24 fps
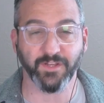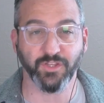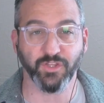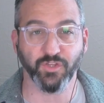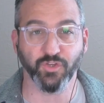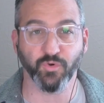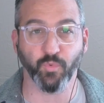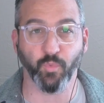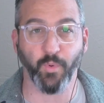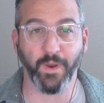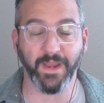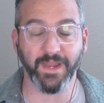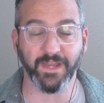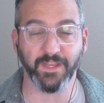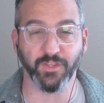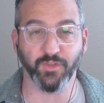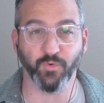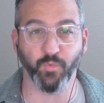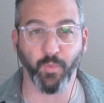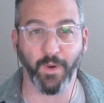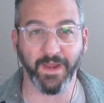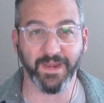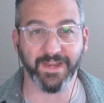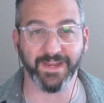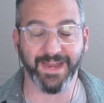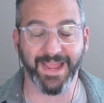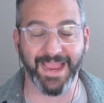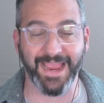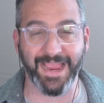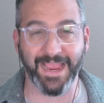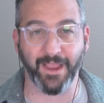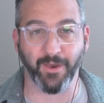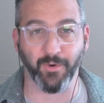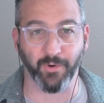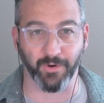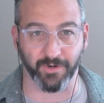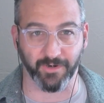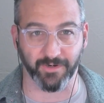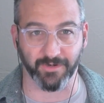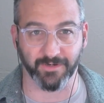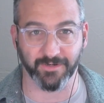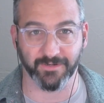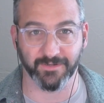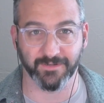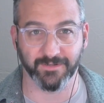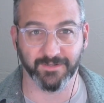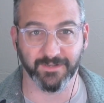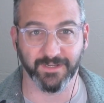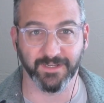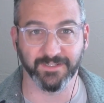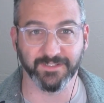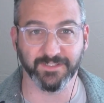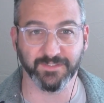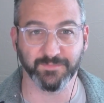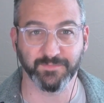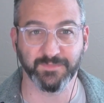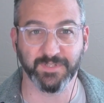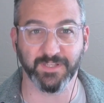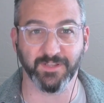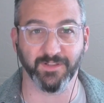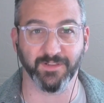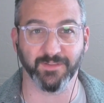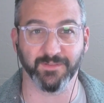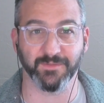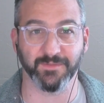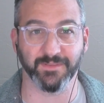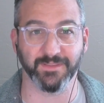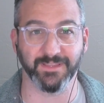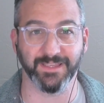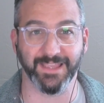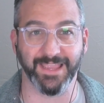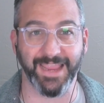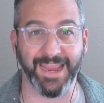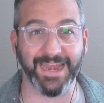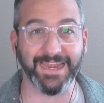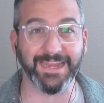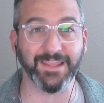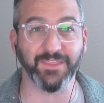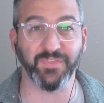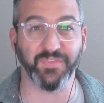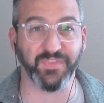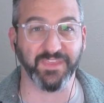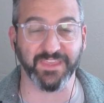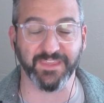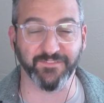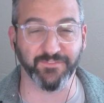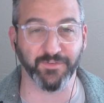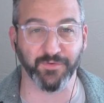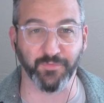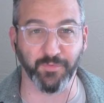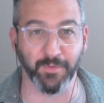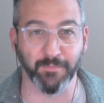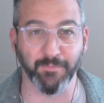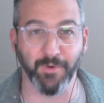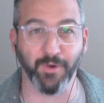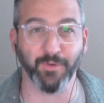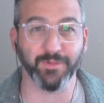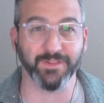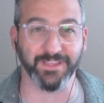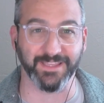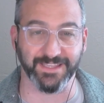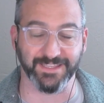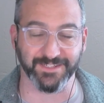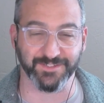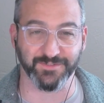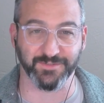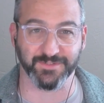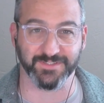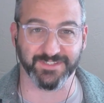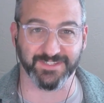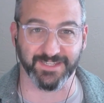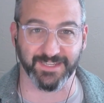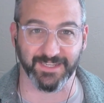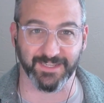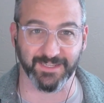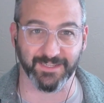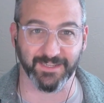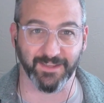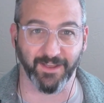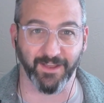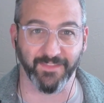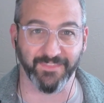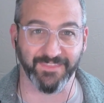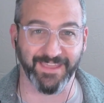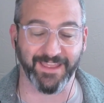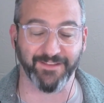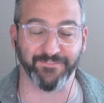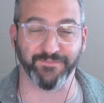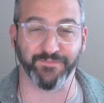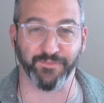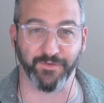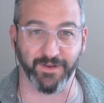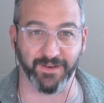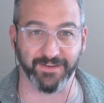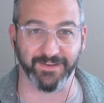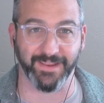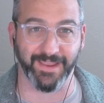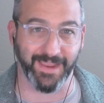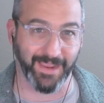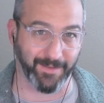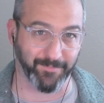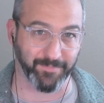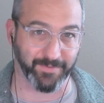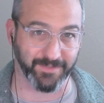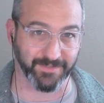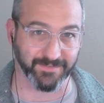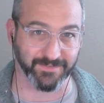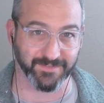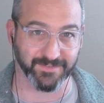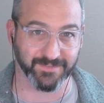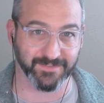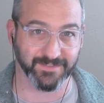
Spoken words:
you wait an hour until anything even remotely interesting on that front happens.